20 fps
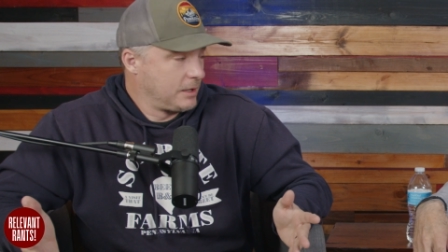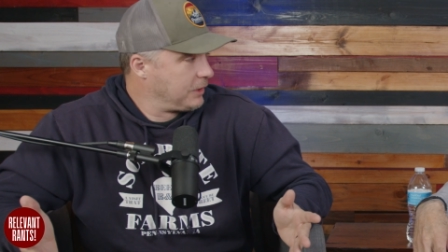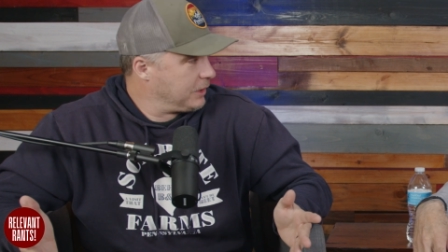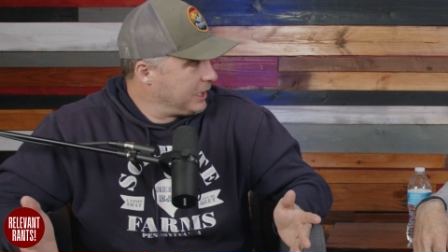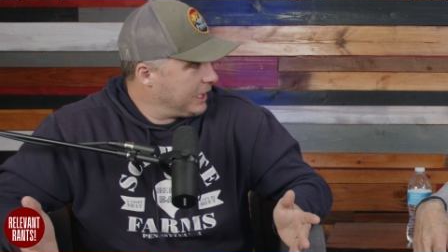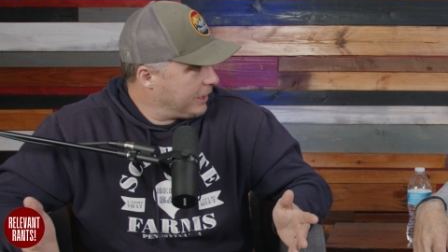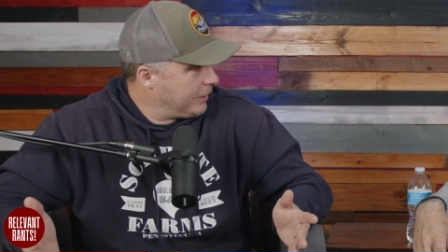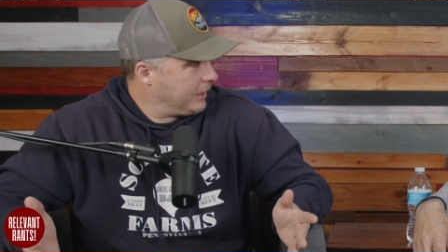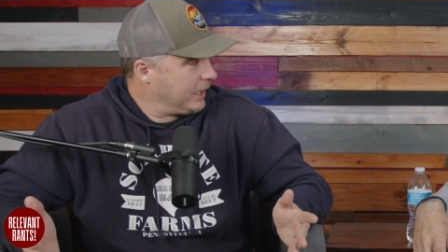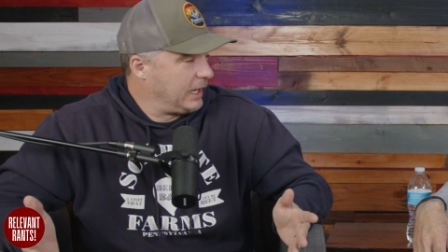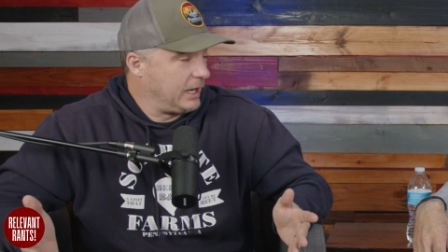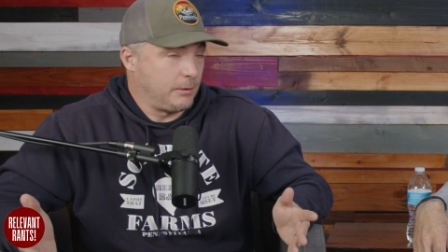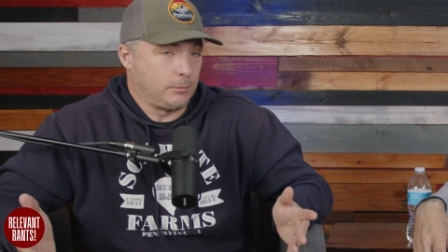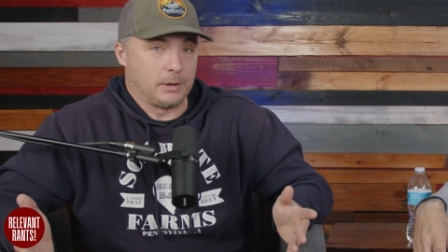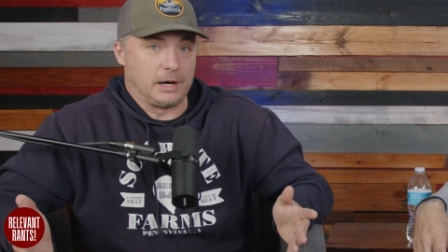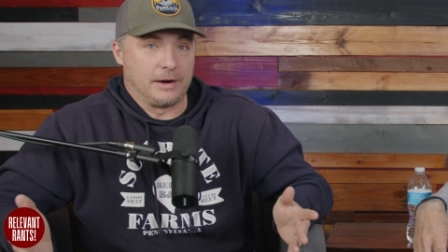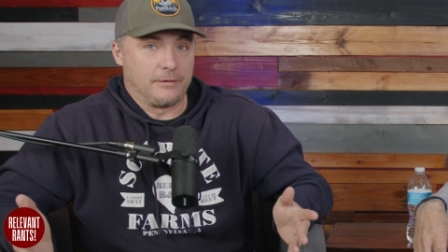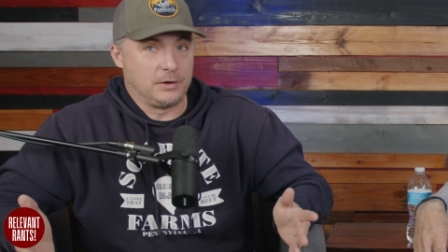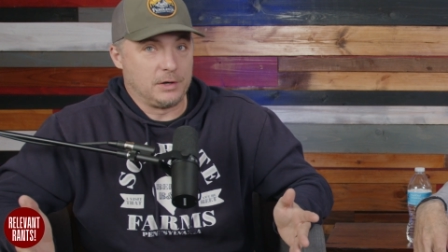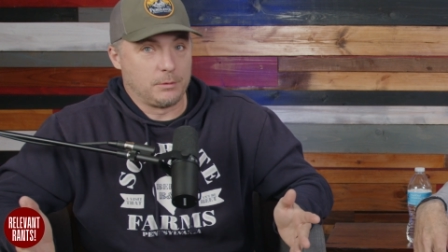theory,
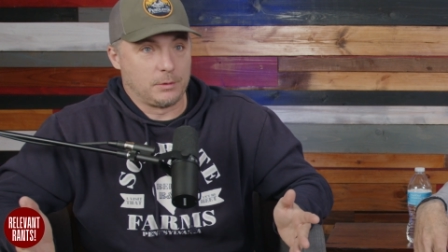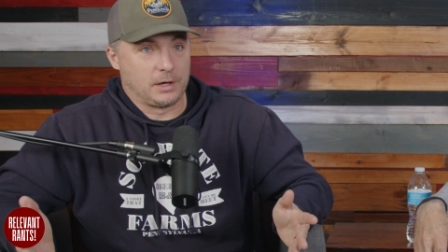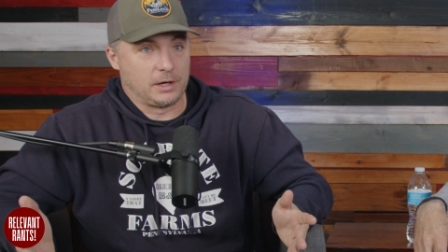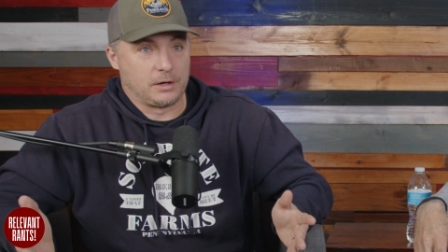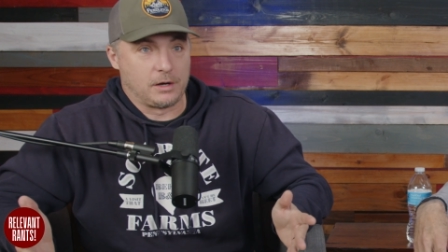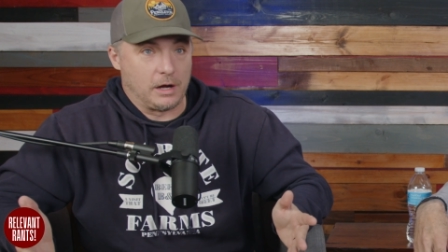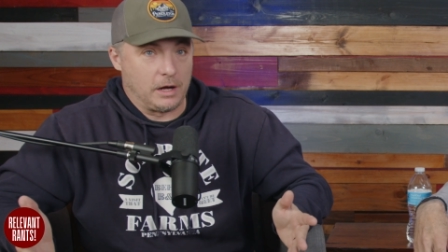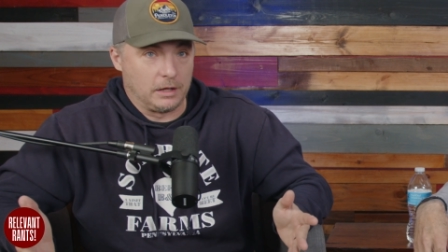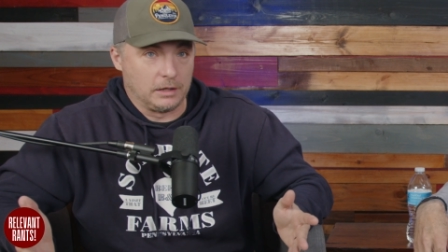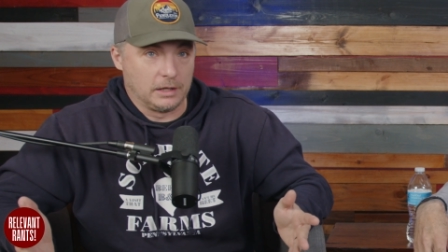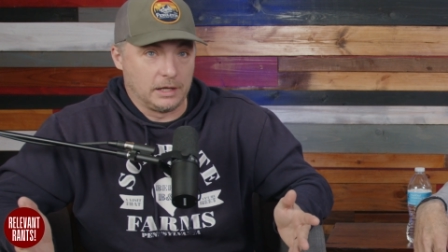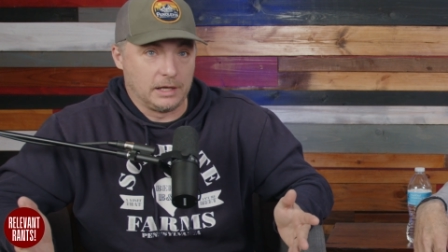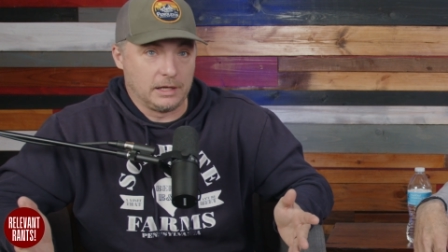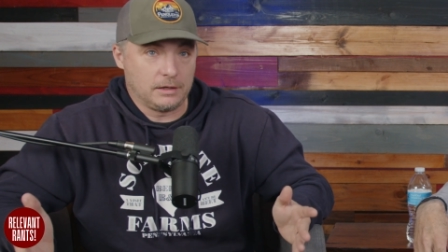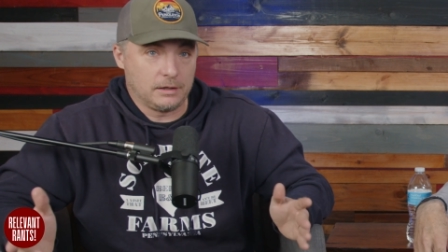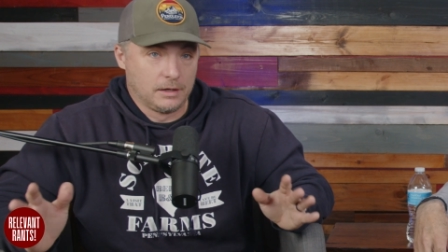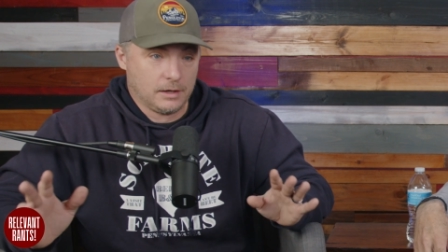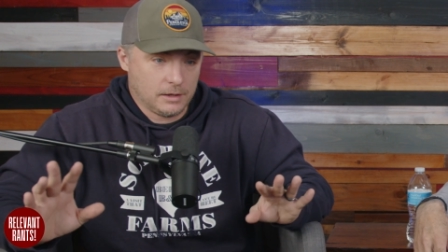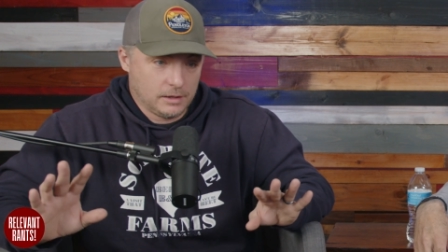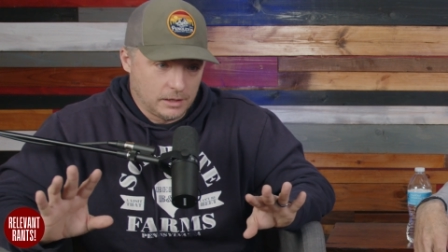whatever you want to call
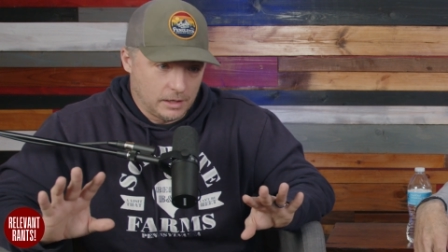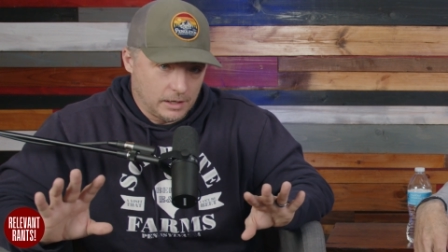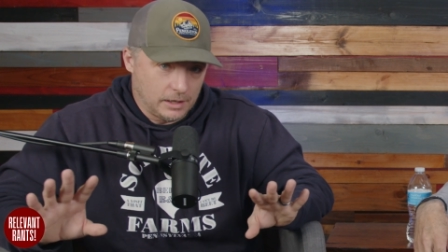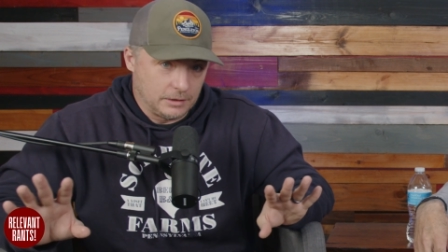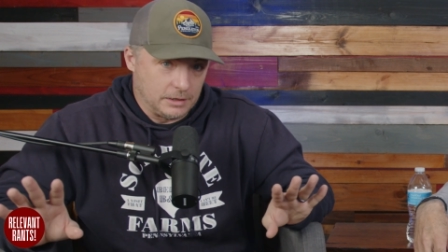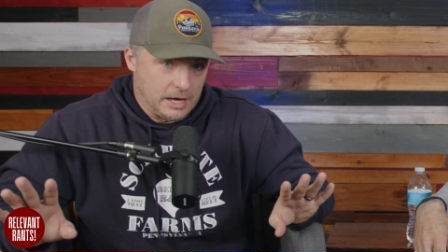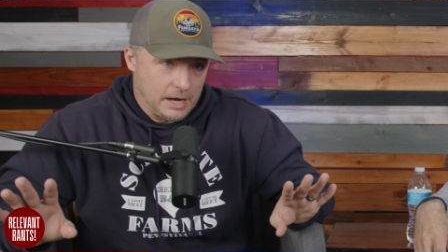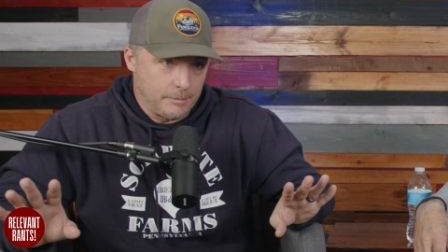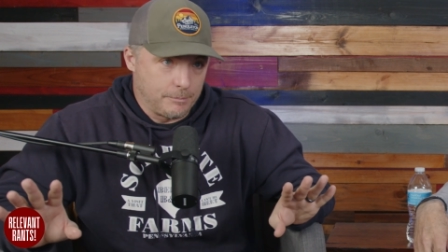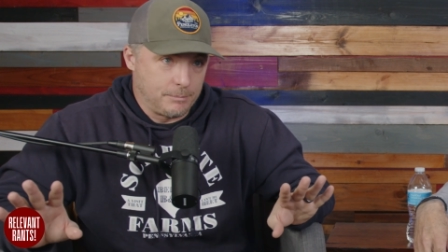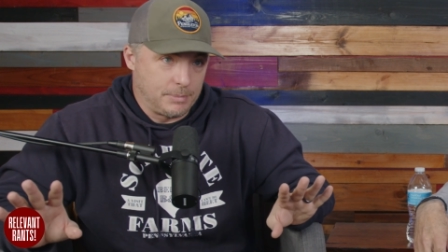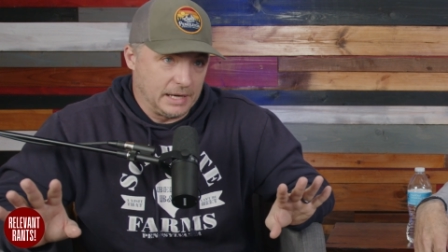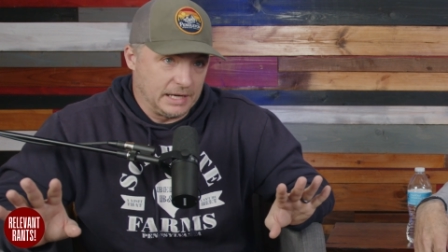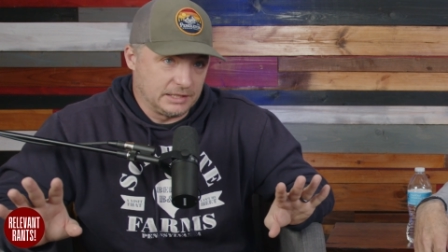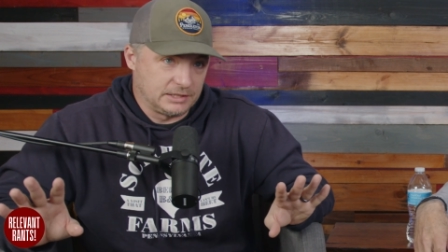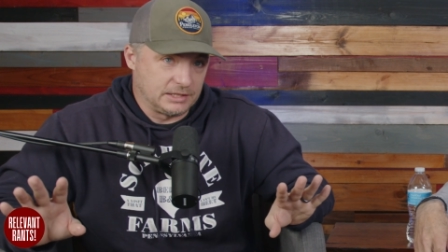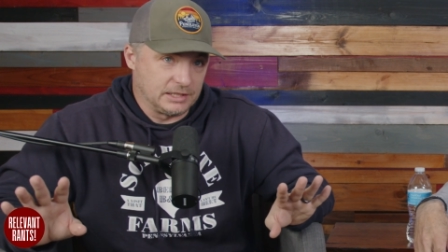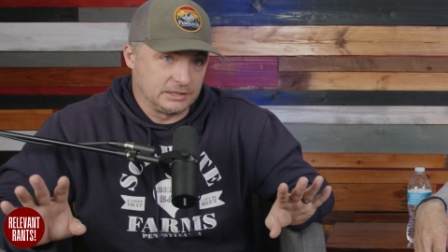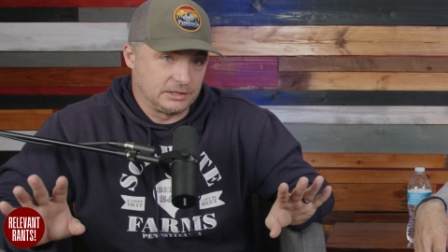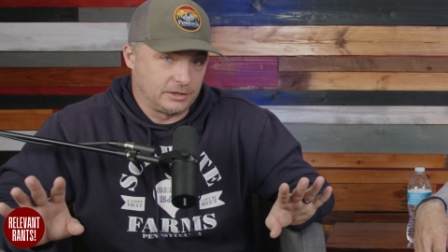it, not
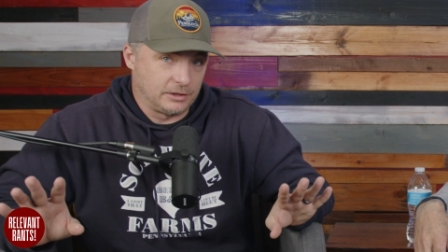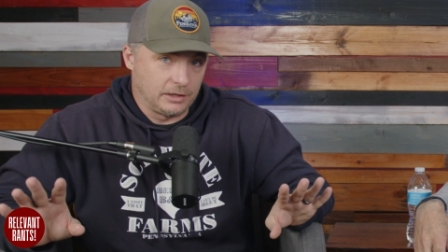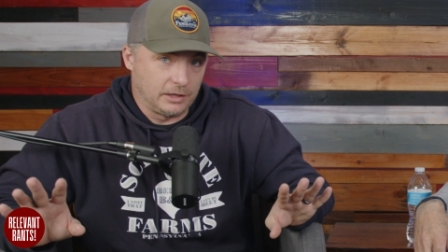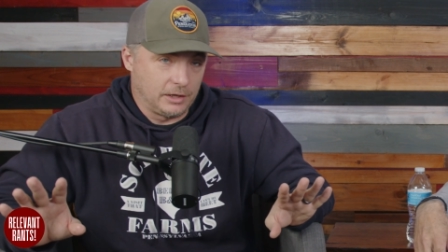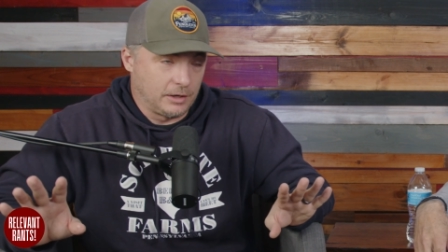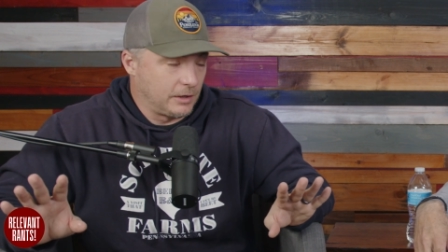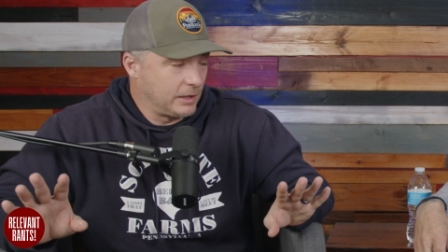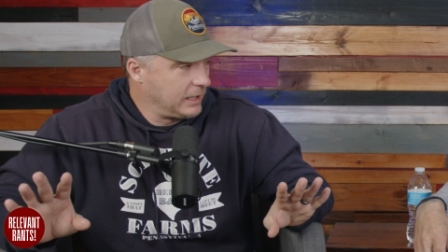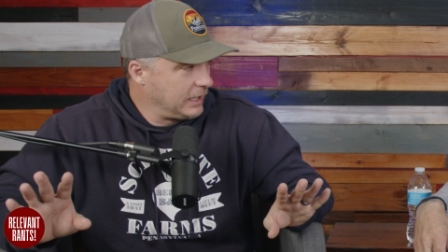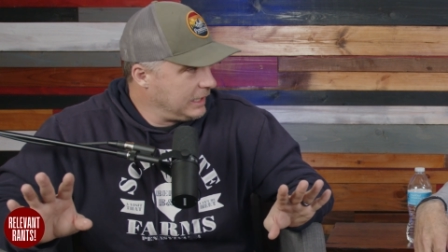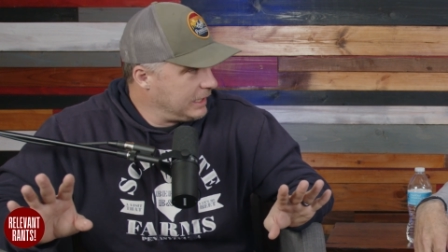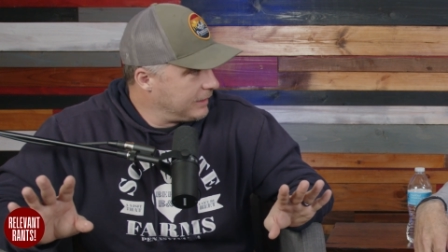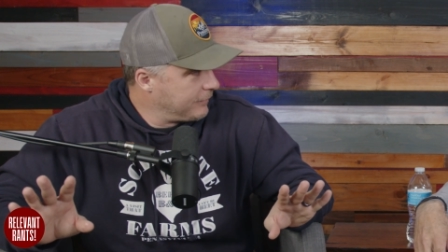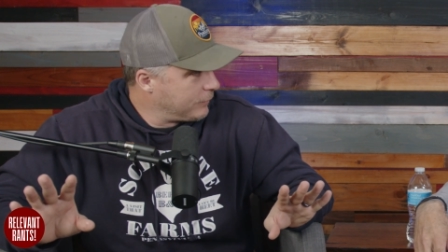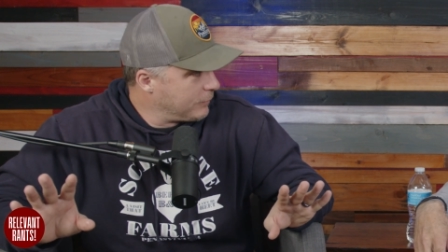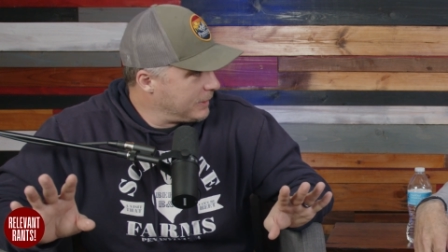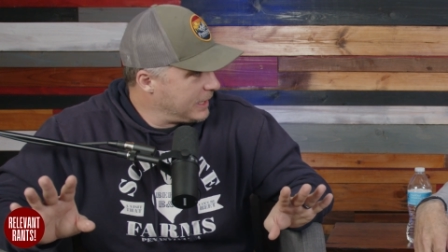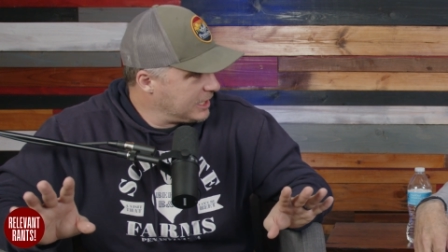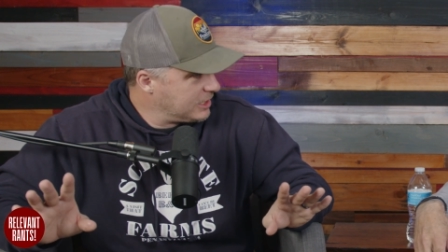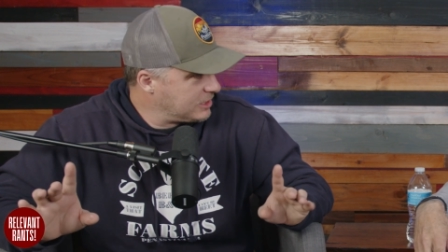based necessarily on any
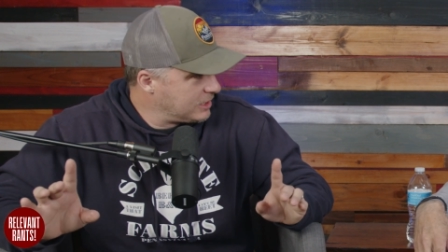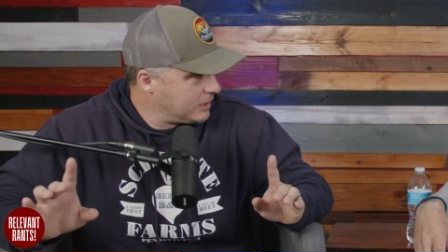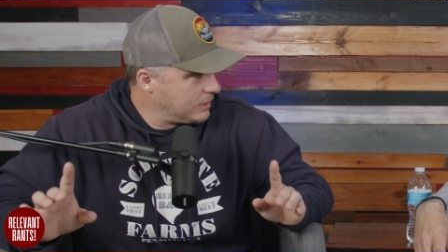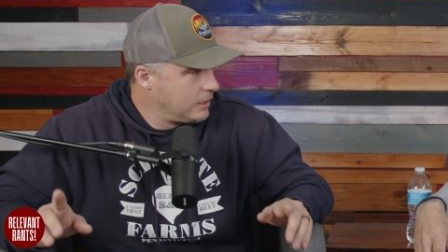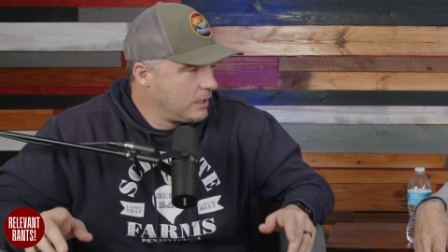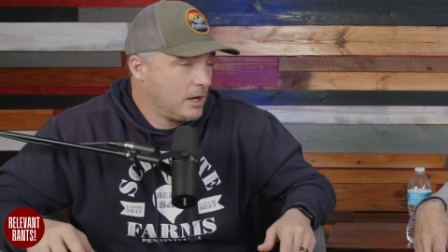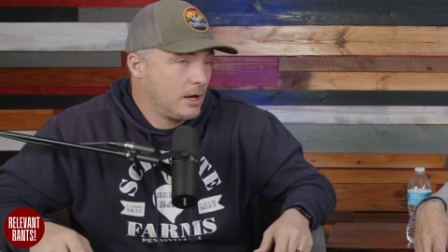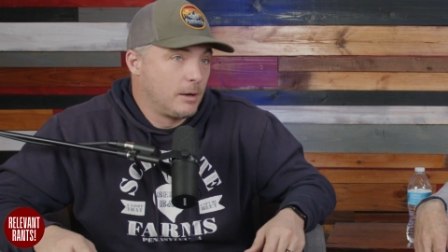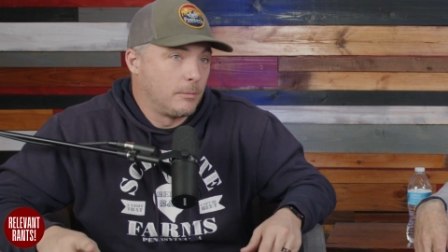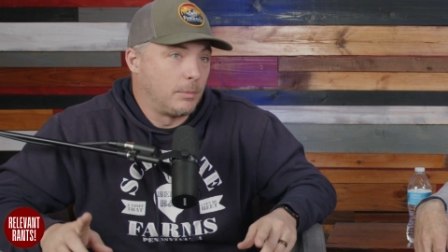information,